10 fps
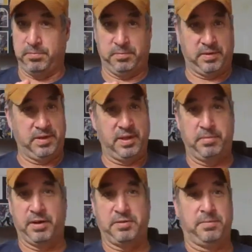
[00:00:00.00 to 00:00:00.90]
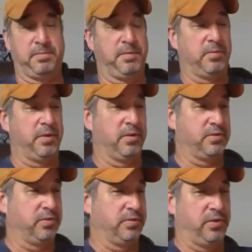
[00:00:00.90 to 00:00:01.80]
get that breakfast before they go to
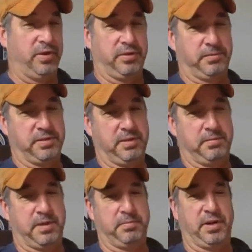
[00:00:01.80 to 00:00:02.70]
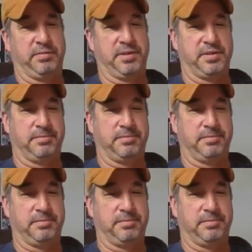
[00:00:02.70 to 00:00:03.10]
school. Don't let them skip that breakfast.